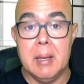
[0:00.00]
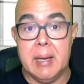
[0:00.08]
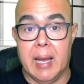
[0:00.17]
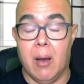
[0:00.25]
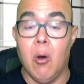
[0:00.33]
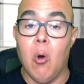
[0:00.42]

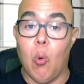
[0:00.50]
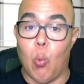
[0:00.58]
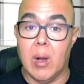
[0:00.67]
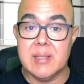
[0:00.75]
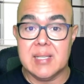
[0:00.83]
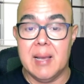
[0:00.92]
Now,
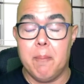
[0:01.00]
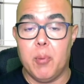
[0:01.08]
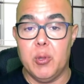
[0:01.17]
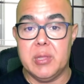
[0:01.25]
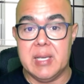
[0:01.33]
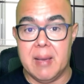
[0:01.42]
once I
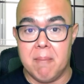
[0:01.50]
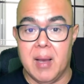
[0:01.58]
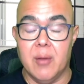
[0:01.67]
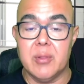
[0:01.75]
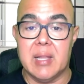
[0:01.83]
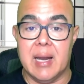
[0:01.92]
put the
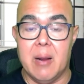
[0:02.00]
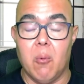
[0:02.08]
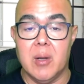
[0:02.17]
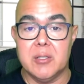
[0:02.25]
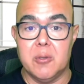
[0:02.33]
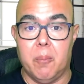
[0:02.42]
amount that I
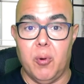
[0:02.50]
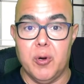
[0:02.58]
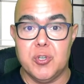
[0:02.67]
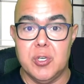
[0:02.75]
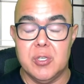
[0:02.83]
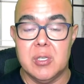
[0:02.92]
want to
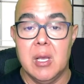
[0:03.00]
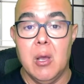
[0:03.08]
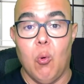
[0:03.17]
purchase,